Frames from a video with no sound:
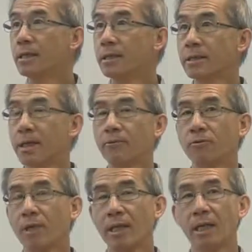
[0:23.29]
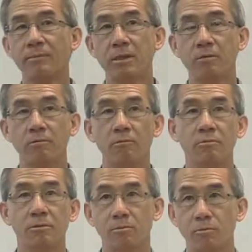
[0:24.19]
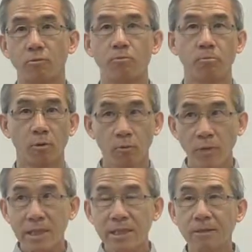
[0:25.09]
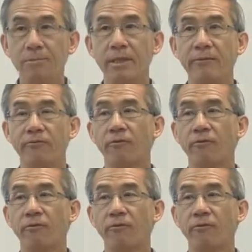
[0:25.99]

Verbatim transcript: and that will allow me to progressively